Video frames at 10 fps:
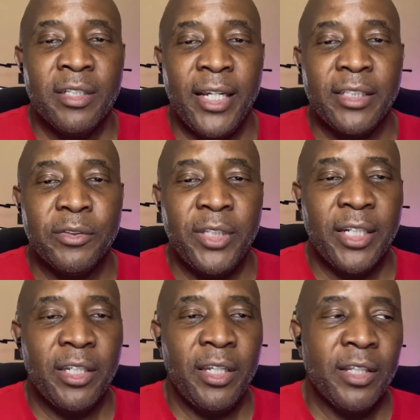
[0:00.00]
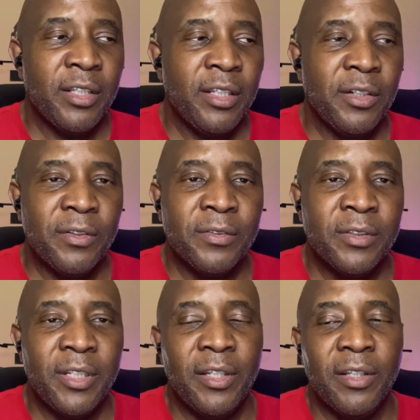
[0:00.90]
Nice little check to get,
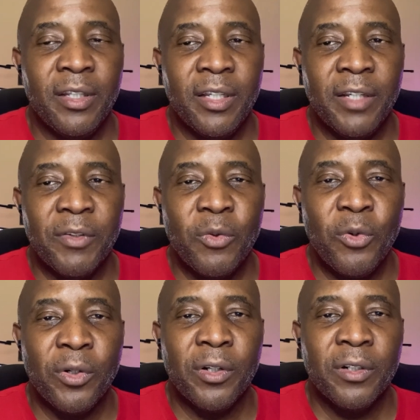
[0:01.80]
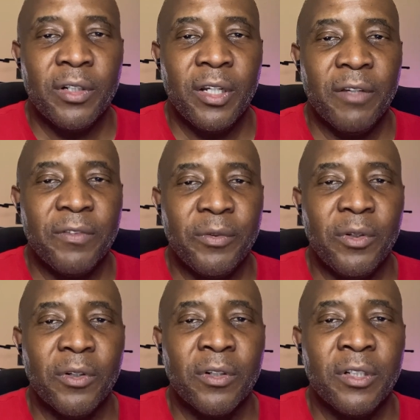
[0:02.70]
in every quarter from
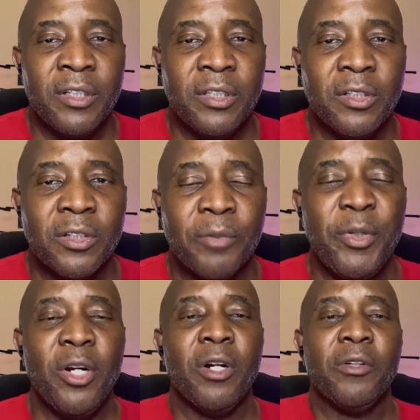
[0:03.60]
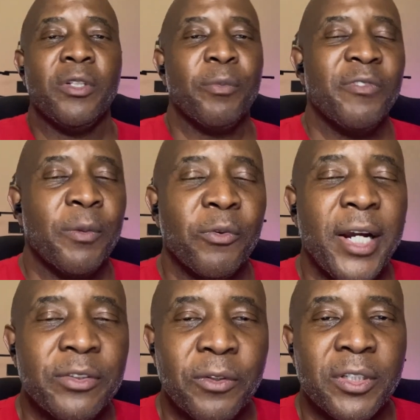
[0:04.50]
your PRO, your Performing
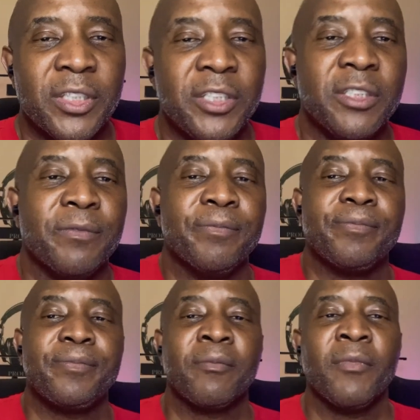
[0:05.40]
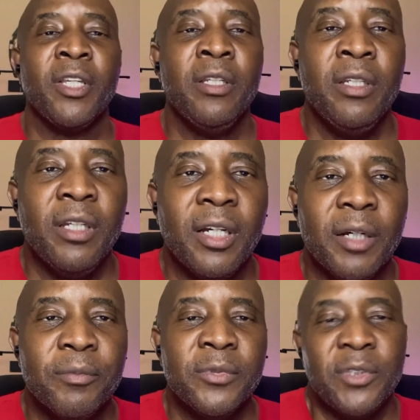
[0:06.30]
Rights Organization.
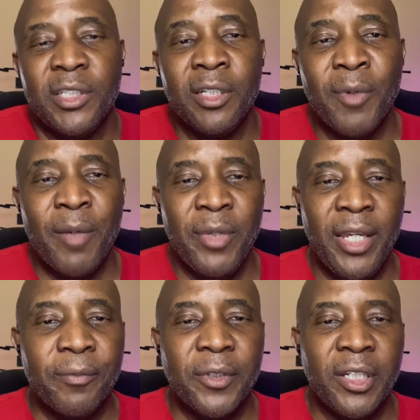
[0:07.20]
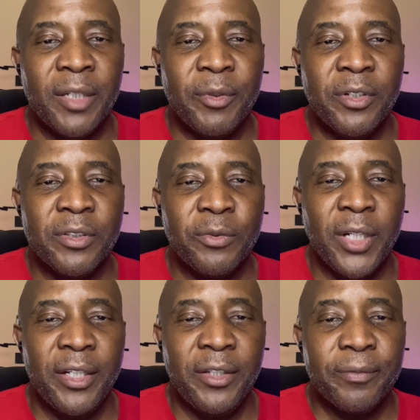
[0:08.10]
So that's a little about me in terms of
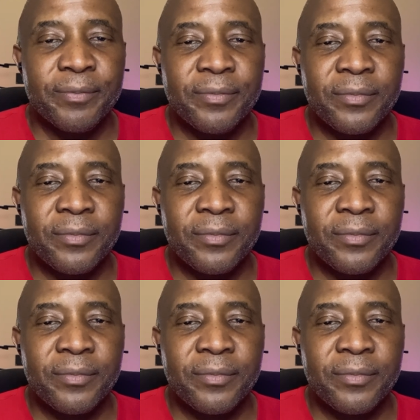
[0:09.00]
what I do.